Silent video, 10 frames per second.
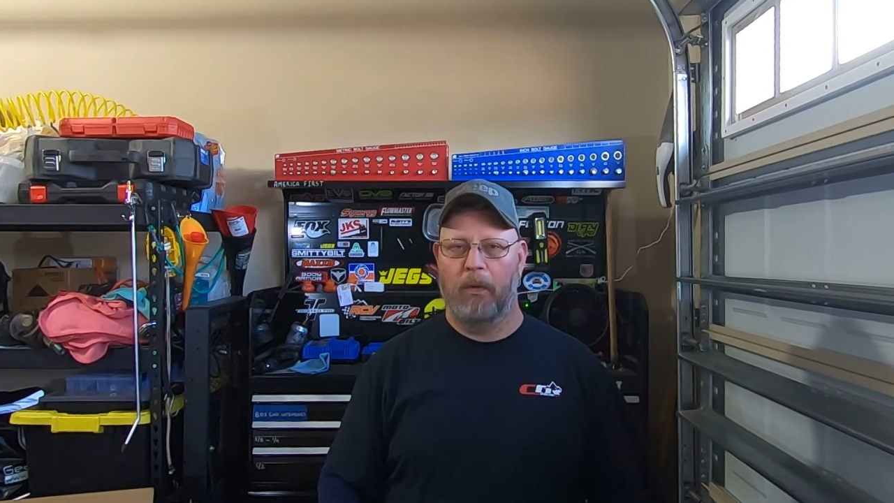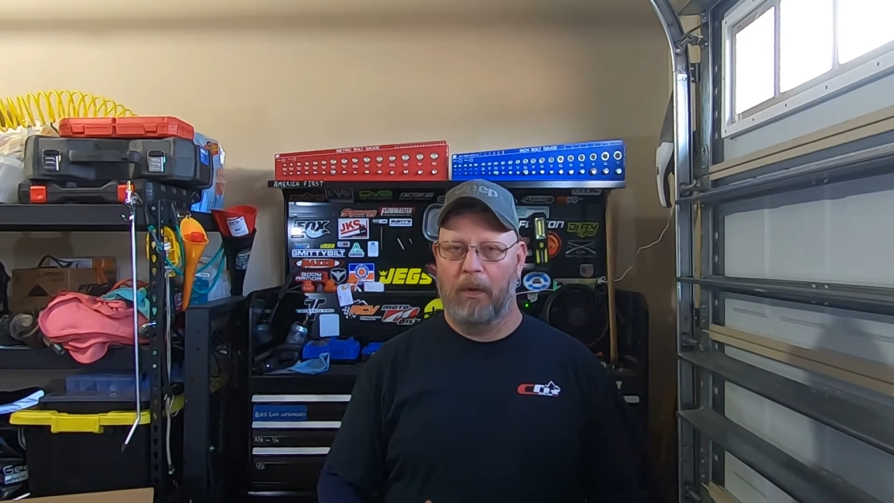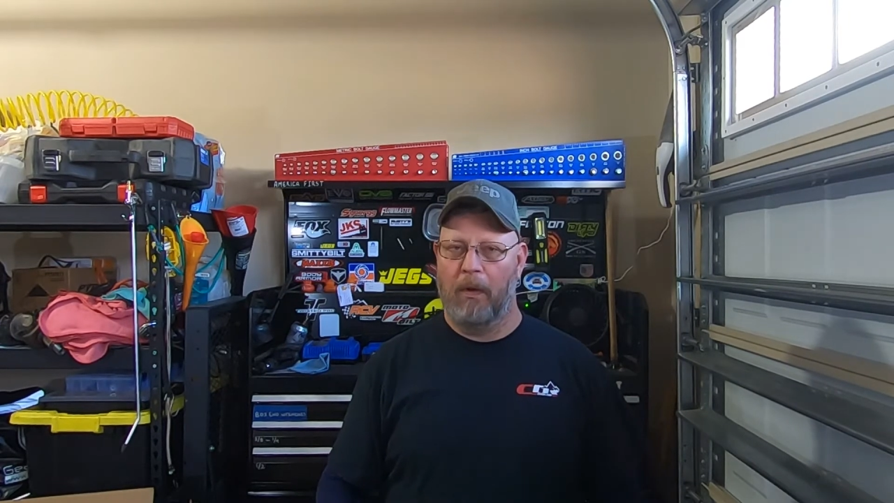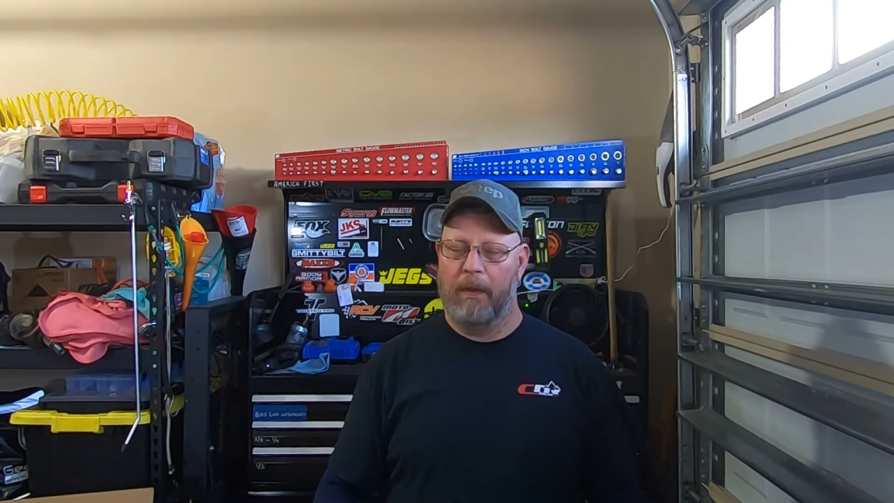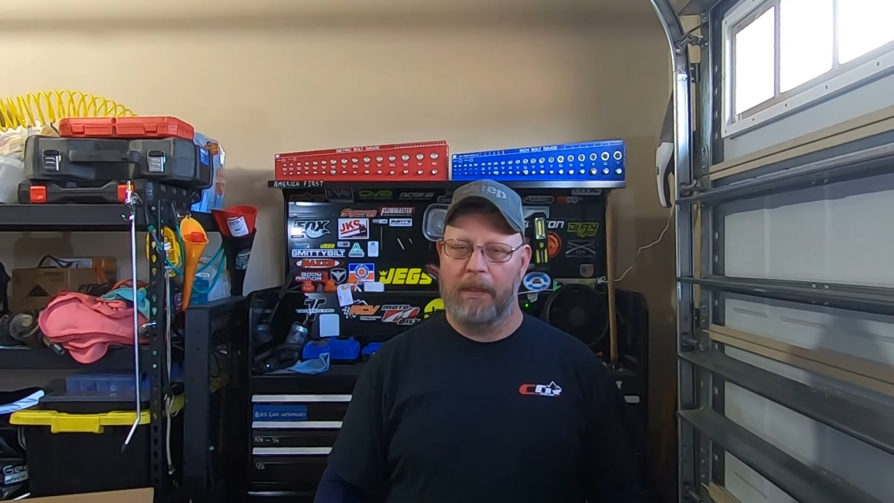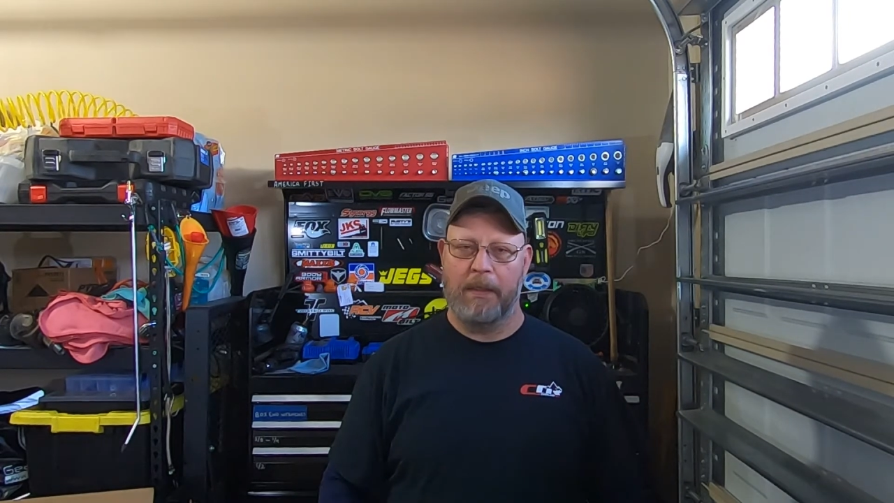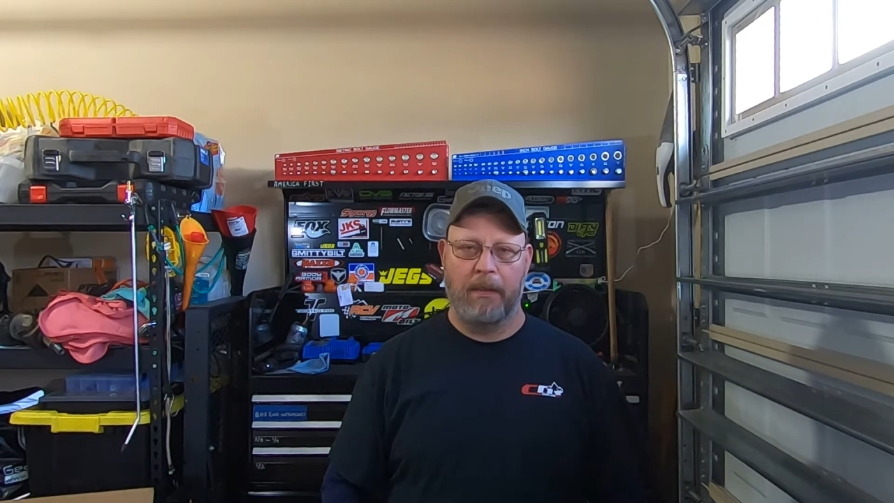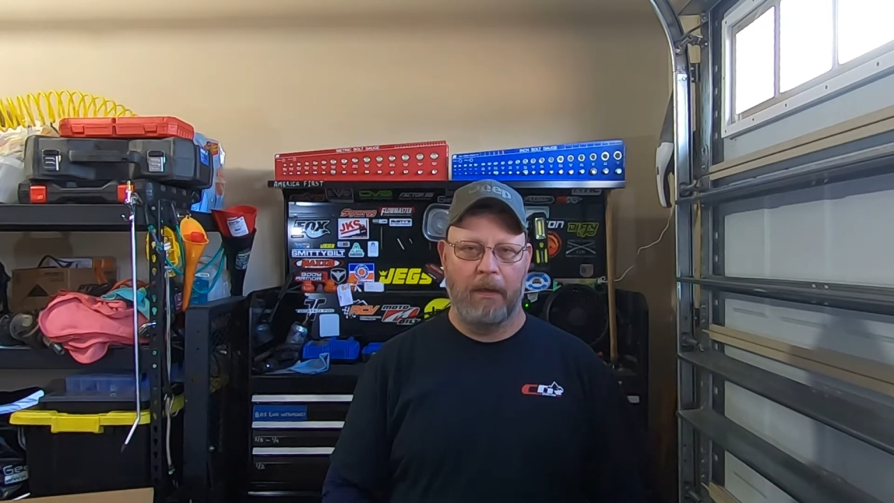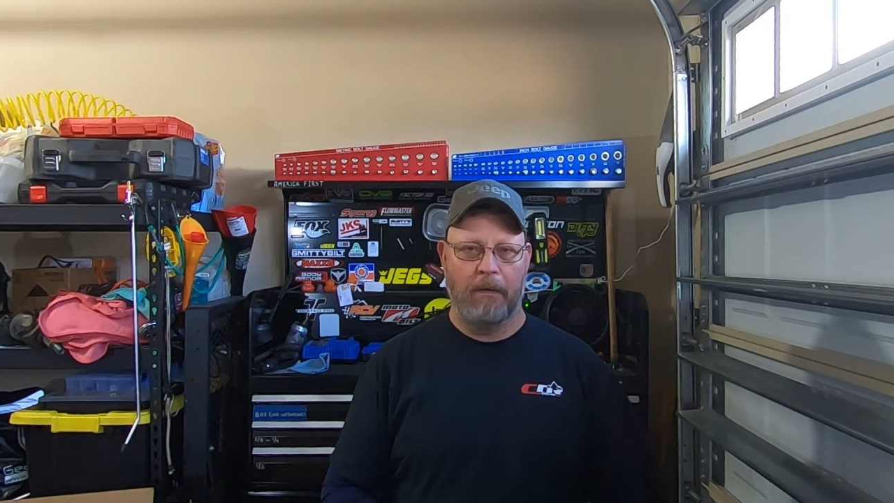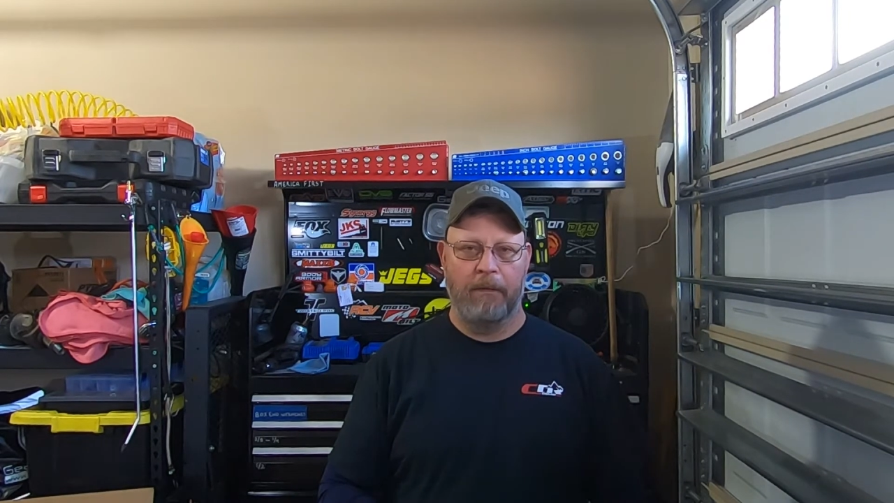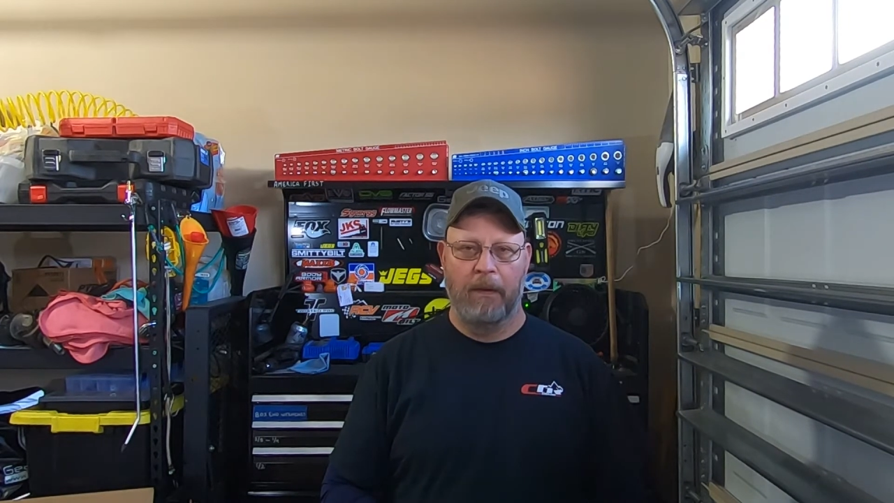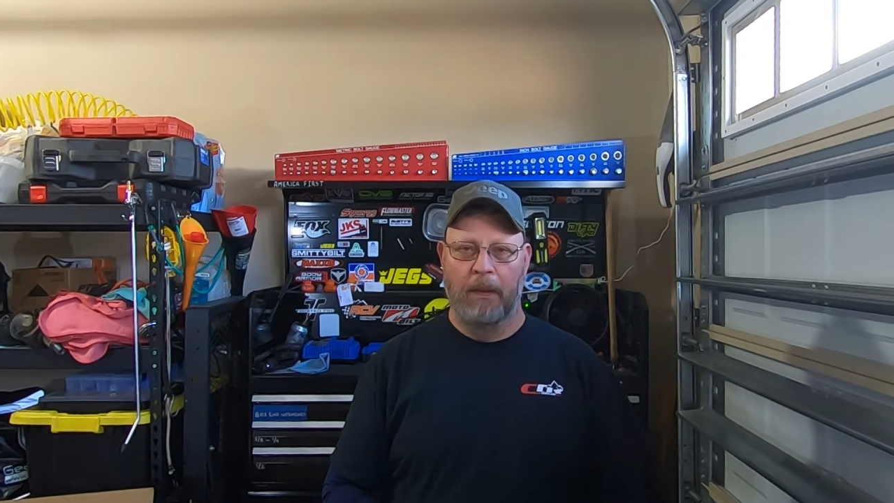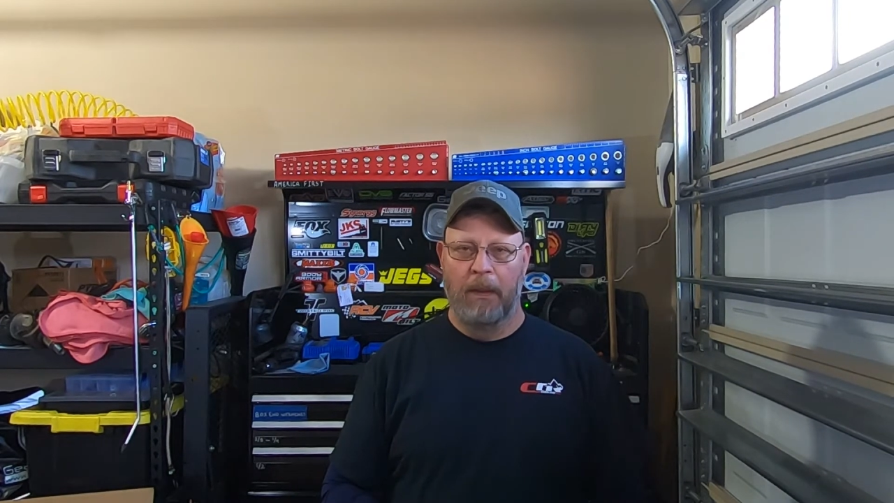and all that stuff.